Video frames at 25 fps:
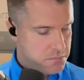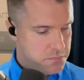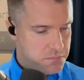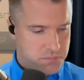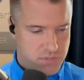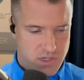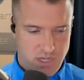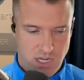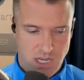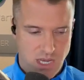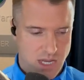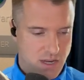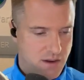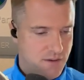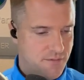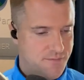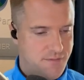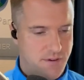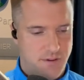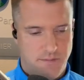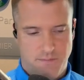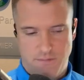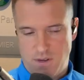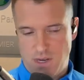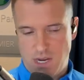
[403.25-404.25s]
10,
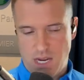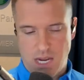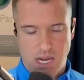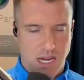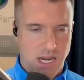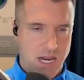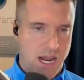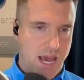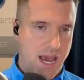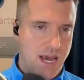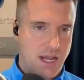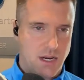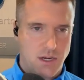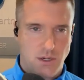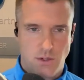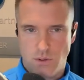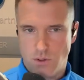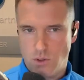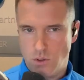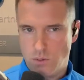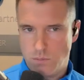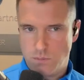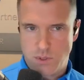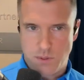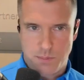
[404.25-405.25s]
15 ad
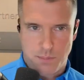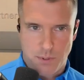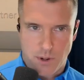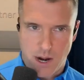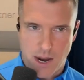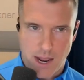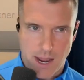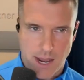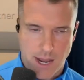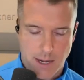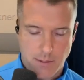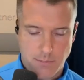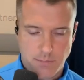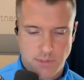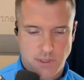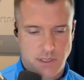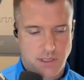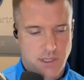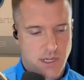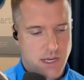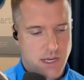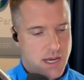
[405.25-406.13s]
groups, perhaps